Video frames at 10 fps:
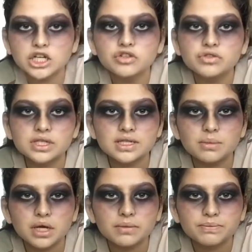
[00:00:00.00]
Can you see
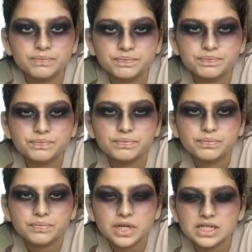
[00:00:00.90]
me?
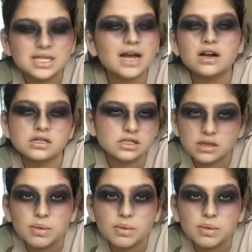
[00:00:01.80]
Because I can't see